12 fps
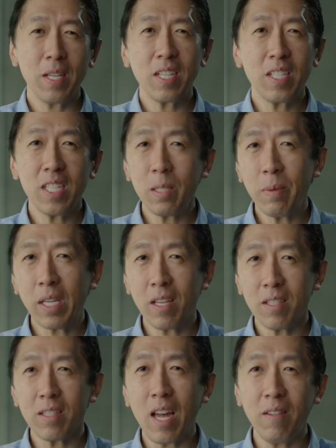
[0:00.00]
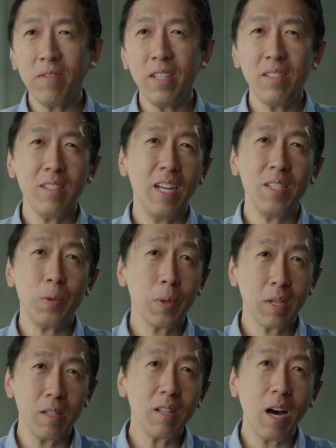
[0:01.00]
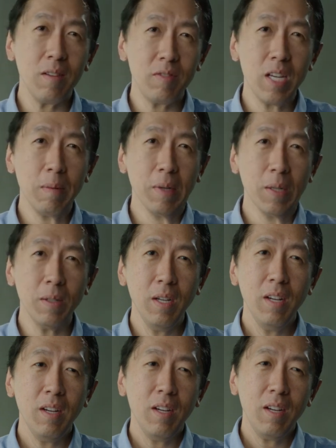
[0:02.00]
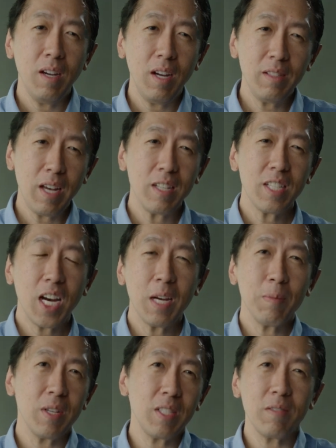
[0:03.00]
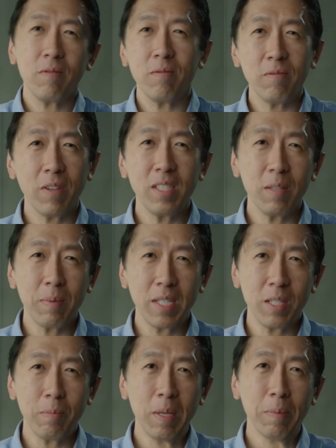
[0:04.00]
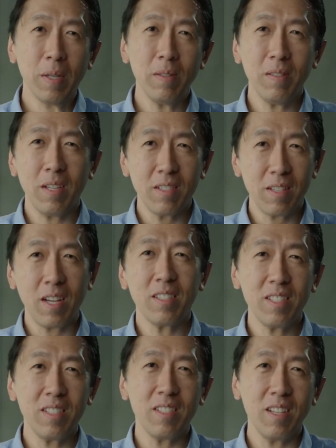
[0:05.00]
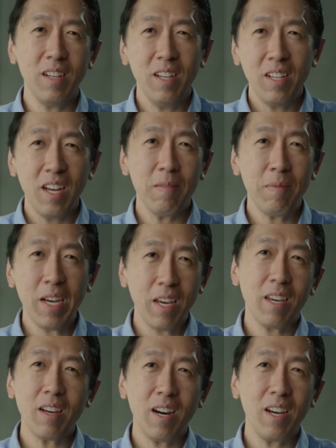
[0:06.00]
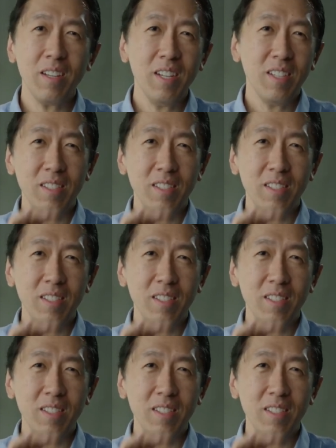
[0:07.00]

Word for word: was actually speaking at Stanford and doing a live demo. And that time I was in front of a bunch of people, and I started to have my AI